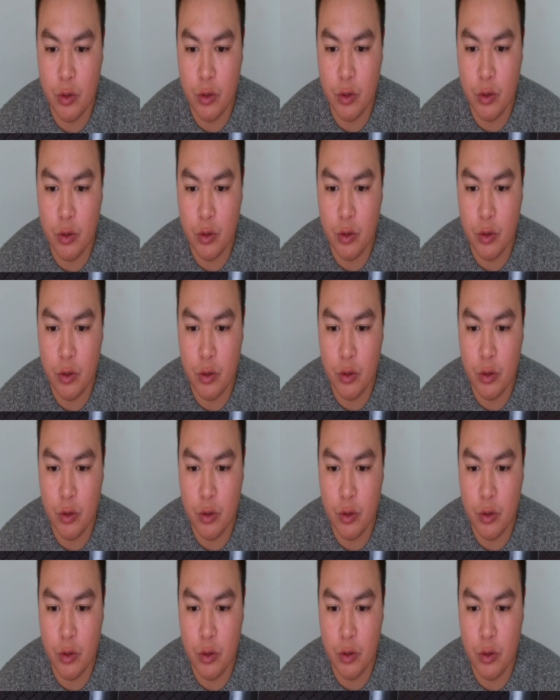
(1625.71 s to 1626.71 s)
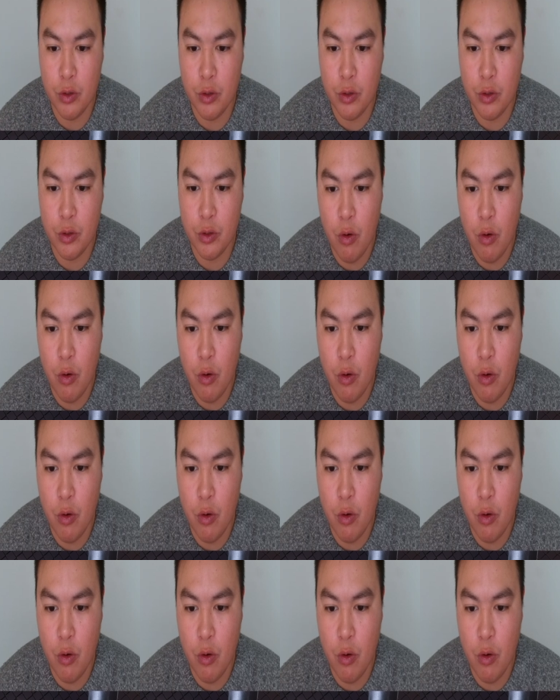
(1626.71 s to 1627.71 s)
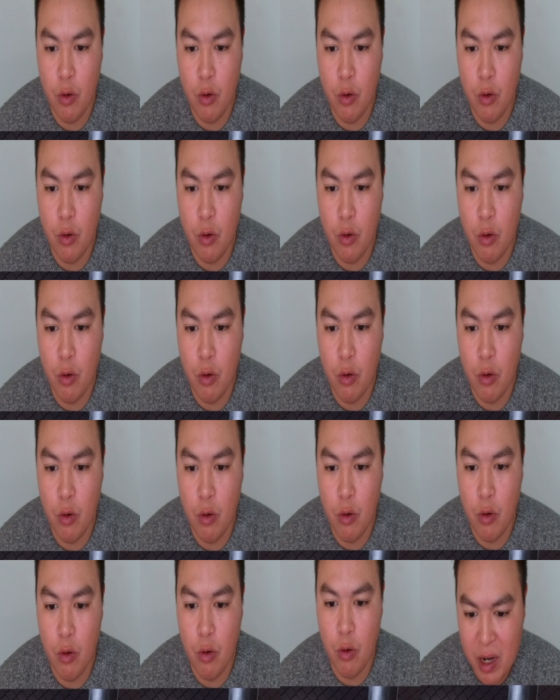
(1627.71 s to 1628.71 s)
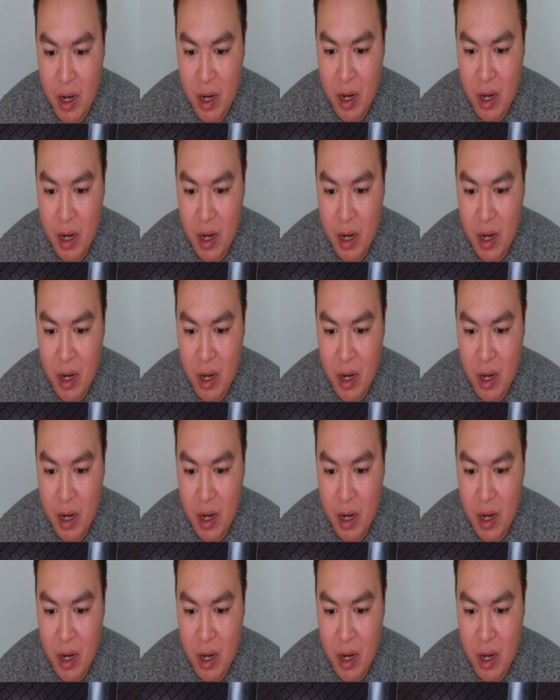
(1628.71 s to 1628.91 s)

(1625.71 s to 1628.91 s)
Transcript: Alonzo, Atomic Menenfield, 15-3-1.